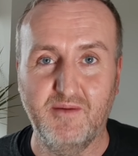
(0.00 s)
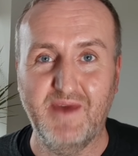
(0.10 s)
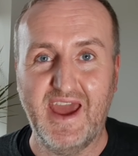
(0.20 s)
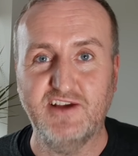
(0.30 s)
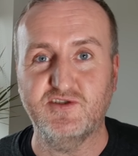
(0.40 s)

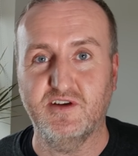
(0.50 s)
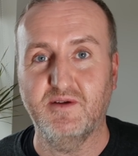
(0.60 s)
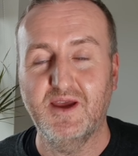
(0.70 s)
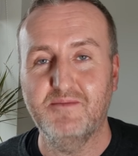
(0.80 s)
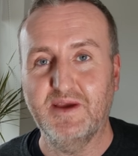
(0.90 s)
extra
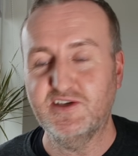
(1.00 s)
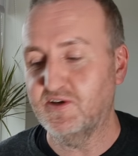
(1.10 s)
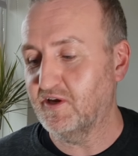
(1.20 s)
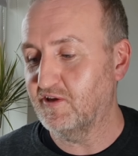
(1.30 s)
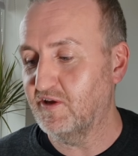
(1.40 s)
bits you
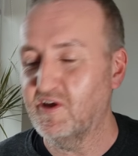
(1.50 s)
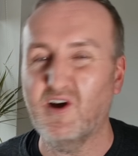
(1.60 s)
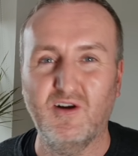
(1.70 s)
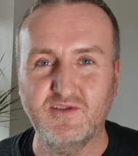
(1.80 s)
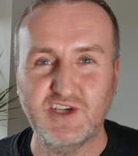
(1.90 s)
can do. You
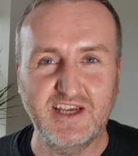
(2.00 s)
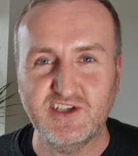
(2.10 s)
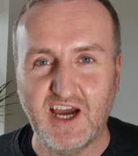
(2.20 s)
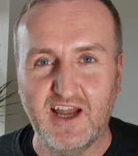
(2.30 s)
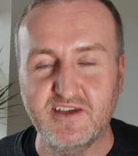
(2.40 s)
can't change
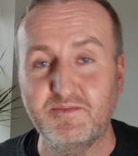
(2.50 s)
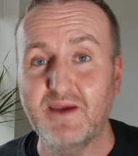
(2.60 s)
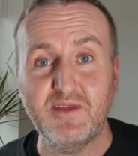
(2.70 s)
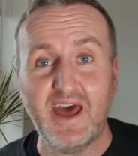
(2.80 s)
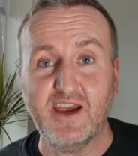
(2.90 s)
colours,
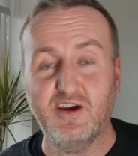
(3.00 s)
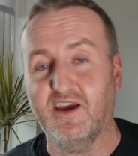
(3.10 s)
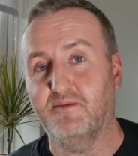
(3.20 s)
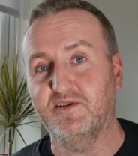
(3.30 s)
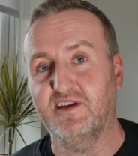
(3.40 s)
maybe that could
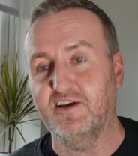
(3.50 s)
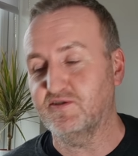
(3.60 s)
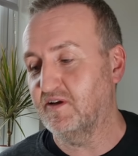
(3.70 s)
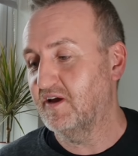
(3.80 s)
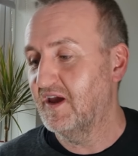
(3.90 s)
come as an
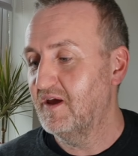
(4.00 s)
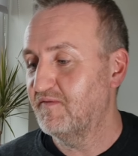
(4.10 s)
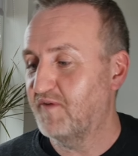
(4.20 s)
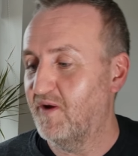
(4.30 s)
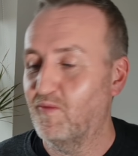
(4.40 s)
extra
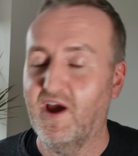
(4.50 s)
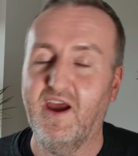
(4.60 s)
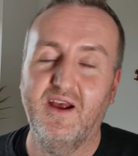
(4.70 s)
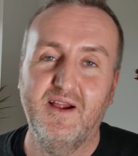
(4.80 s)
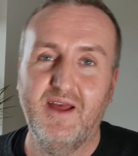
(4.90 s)

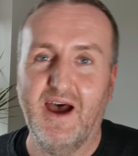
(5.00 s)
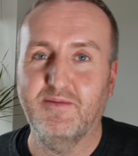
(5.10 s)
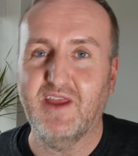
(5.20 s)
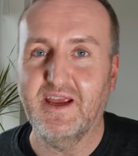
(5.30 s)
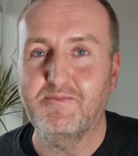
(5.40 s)
firmware
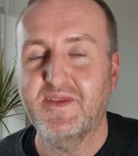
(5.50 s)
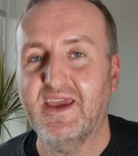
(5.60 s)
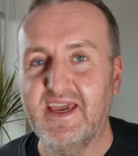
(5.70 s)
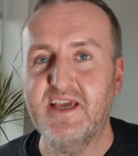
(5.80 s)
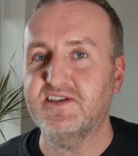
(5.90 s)
update.
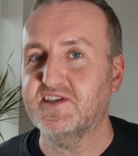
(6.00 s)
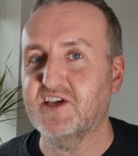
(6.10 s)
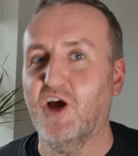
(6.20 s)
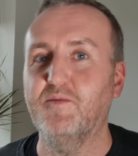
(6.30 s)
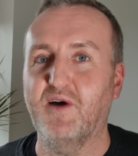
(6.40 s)
It is a
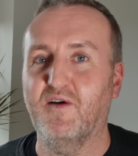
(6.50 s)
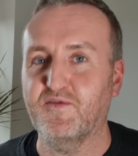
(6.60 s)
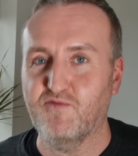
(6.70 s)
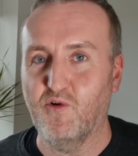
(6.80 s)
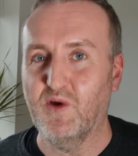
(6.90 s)
scope
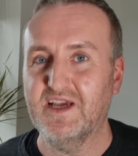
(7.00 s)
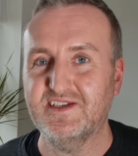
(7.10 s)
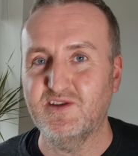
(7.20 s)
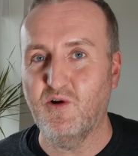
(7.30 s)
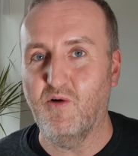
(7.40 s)
after all, it's
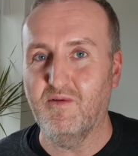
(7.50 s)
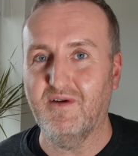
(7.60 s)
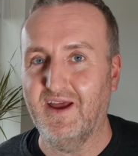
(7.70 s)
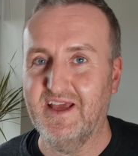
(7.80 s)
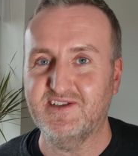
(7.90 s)
not
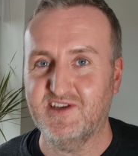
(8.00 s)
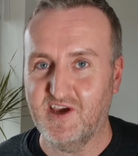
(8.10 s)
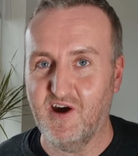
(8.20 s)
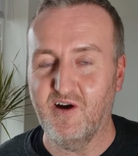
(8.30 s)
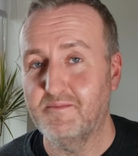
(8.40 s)
an
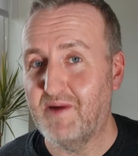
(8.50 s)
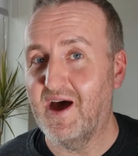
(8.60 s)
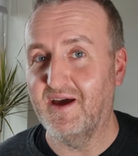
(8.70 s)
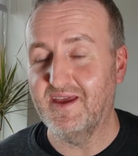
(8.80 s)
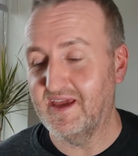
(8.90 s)
SDR,
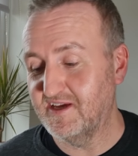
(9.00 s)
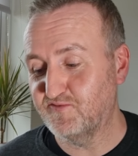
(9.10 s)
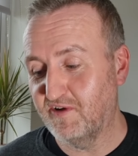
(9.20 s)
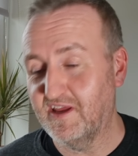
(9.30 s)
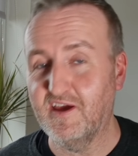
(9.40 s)
but it is
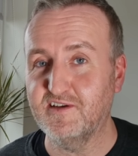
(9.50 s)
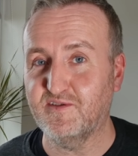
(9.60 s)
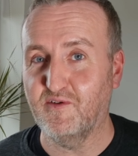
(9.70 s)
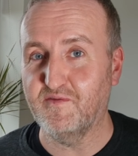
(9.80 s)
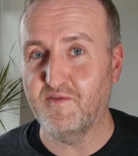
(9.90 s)
really
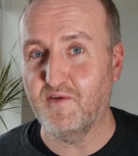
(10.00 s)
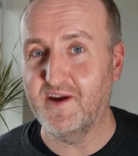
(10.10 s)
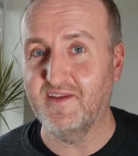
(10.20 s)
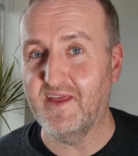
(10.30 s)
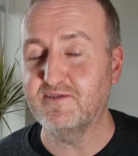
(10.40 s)
useful for
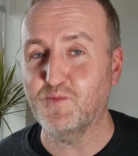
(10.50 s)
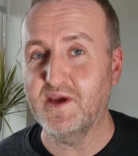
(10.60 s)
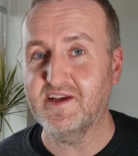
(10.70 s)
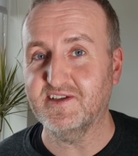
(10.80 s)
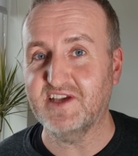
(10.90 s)
finding those
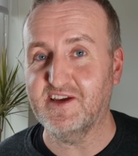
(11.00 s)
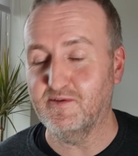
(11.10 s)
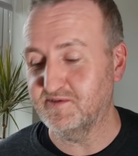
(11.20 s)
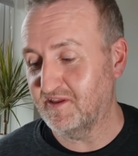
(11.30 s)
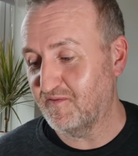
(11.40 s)
weaker
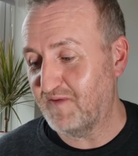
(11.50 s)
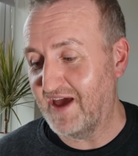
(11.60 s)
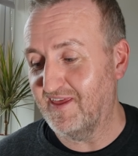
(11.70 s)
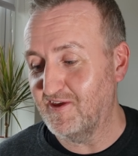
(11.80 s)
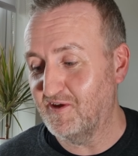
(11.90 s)
signals, and the
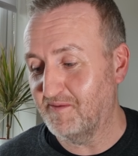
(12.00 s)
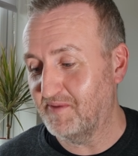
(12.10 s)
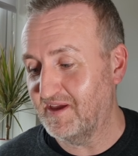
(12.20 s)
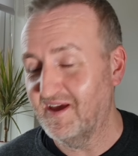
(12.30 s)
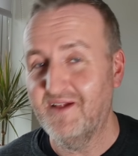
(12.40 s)
fact that you can
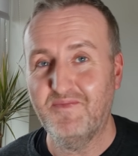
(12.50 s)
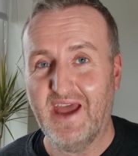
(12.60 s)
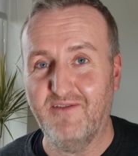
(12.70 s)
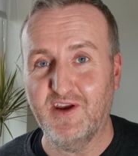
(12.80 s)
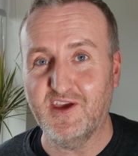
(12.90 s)
be
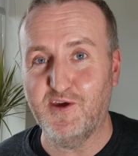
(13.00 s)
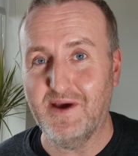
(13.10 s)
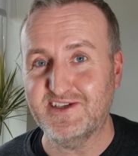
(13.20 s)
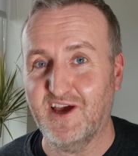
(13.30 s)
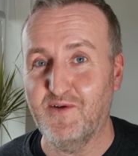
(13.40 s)
having a
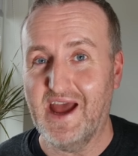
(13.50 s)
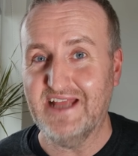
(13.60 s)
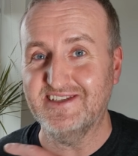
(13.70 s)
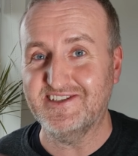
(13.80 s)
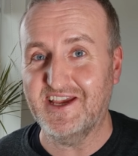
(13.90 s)
QSO
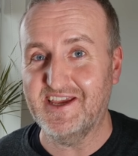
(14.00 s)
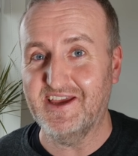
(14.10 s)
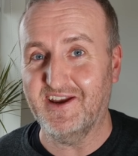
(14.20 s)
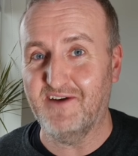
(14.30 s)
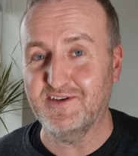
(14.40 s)
and see
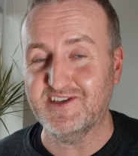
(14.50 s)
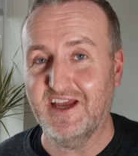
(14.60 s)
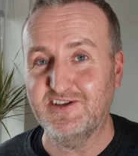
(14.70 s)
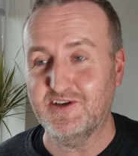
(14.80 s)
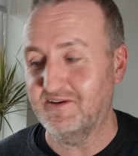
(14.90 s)
another
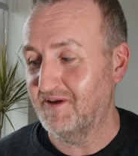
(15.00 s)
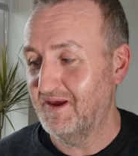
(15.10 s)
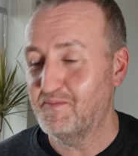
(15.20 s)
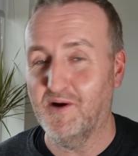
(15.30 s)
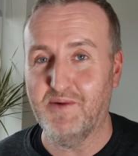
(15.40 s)
station
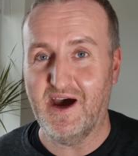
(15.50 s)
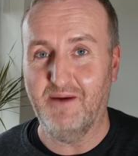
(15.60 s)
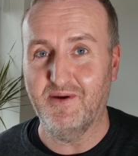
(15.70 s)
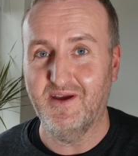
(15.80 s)
pop up,